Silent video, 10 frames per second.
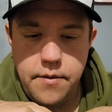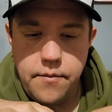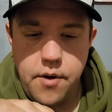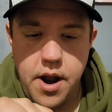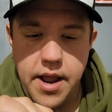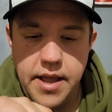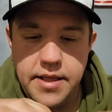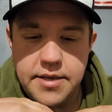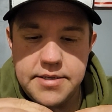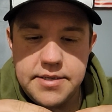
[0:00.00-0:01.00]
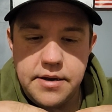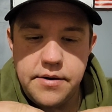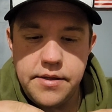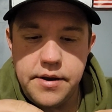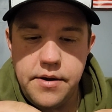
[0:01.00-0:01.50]
right in the center
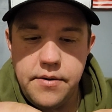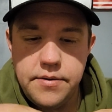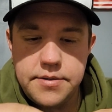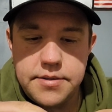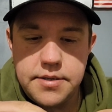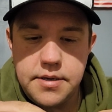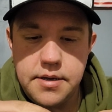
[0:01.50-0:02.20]
of the nose.